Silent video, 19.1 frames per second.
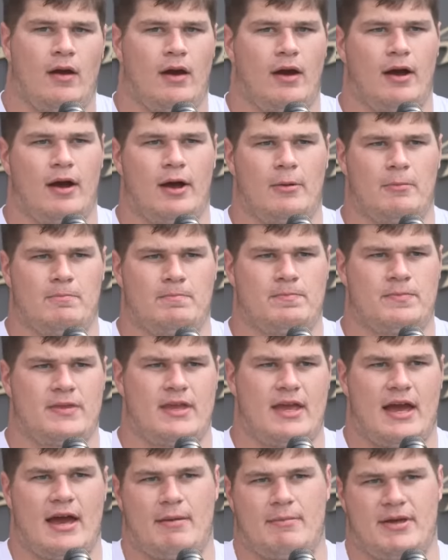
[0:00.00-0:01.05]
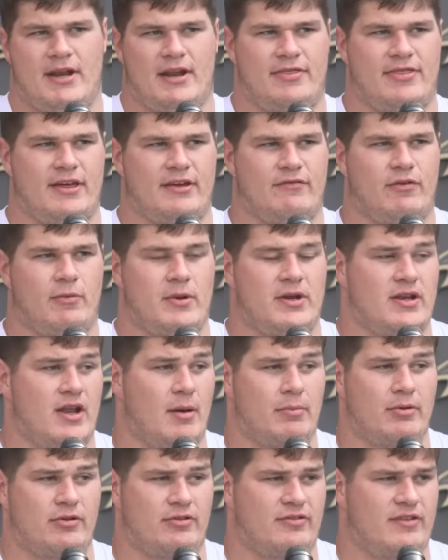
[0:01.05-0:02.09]
Yeah, I mean, I think from a
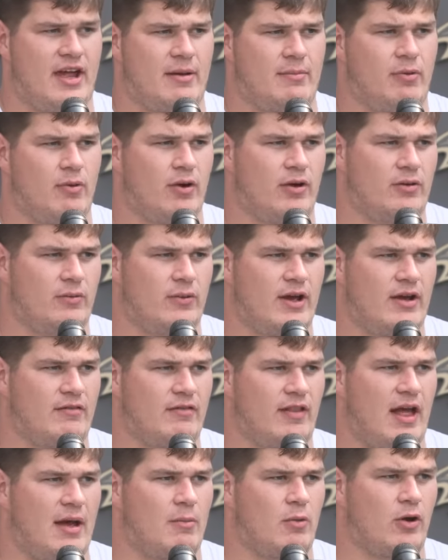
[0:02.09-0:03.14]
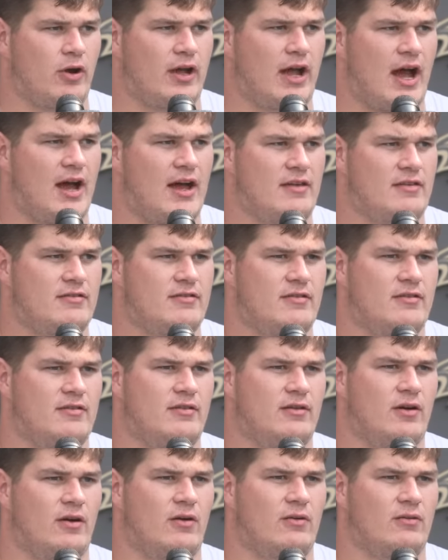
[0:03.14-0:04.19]
number standpoint, we have a lot more guys,
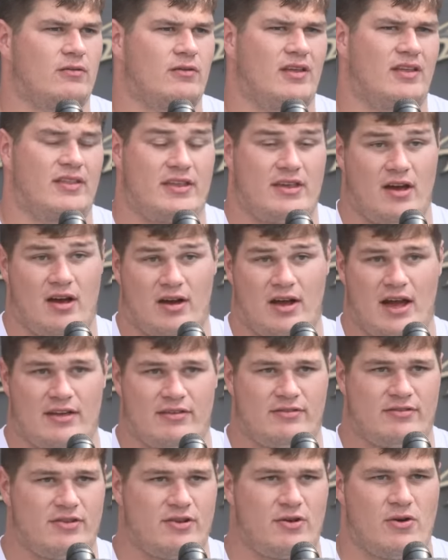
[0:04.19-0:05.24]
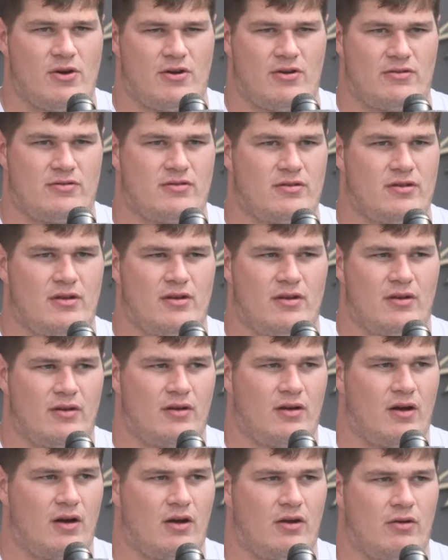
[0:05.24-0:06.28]
you know, and the young guys too are
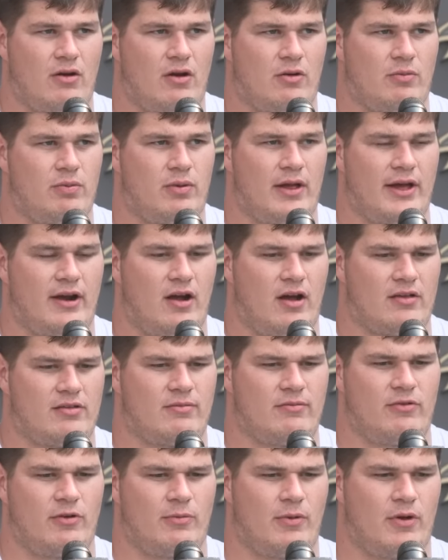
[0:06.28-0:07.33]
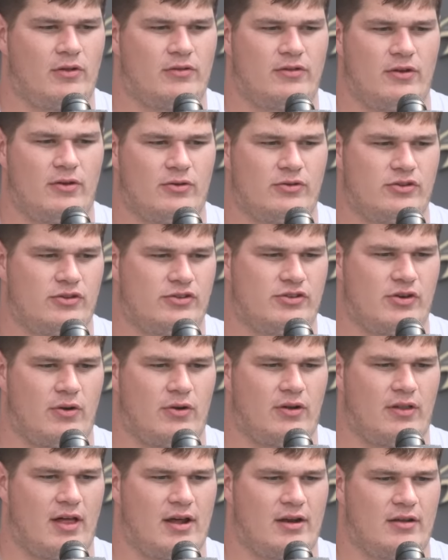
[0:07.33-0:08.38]
playing awesome football too, just
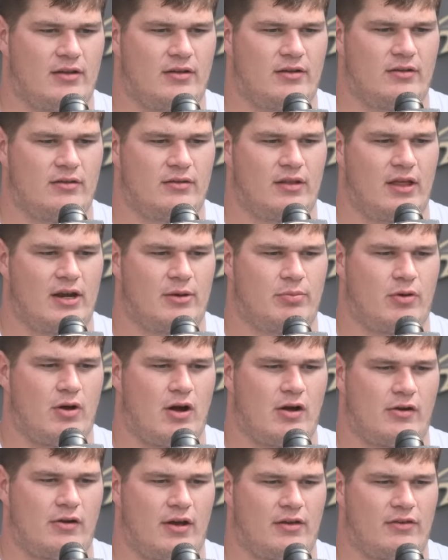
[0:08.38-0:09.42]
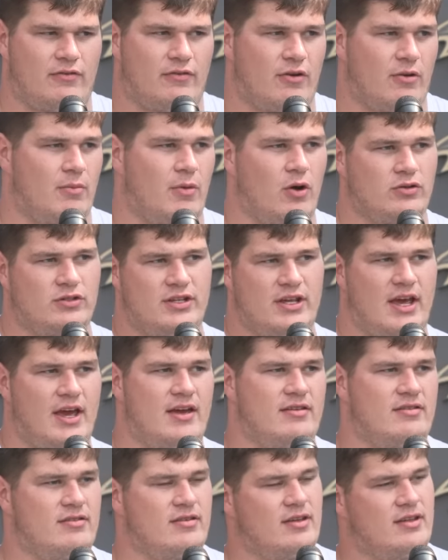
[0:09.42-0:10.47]
showing a lot of progress from
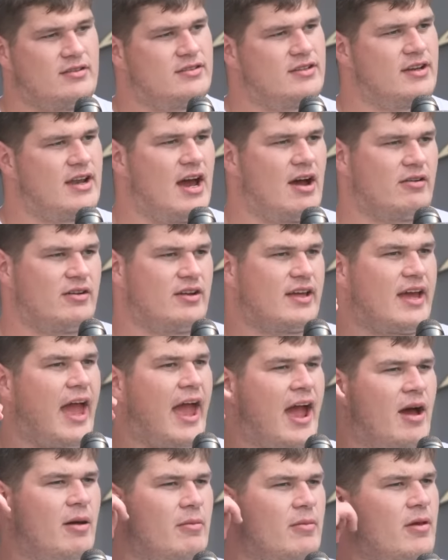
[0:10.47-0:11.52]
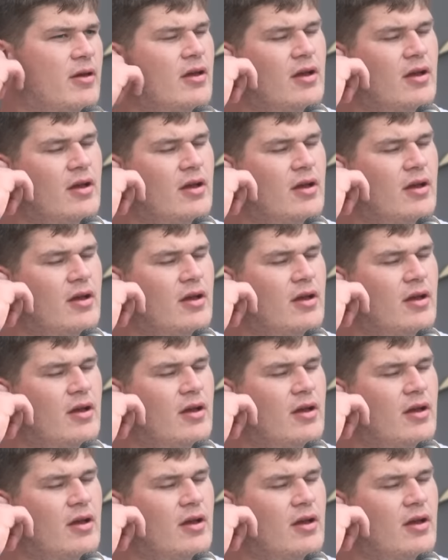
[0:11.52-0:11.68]
OTAs and to now into camp.